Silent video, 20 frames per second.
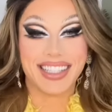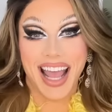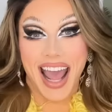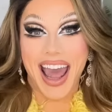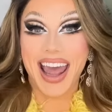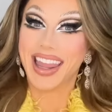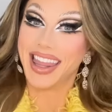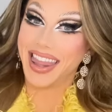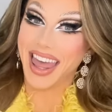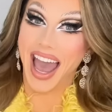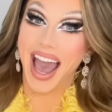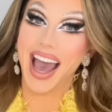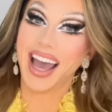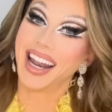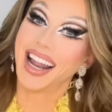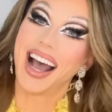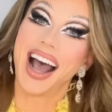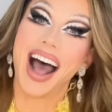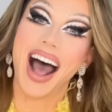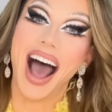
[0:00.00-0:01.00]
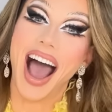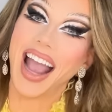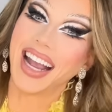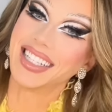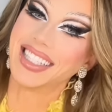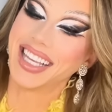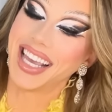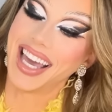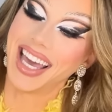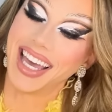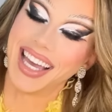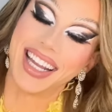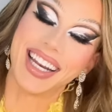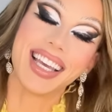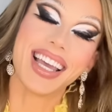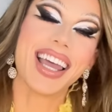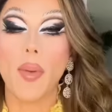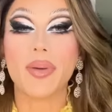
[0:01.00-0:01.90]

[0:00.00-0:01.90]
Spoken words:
that I did.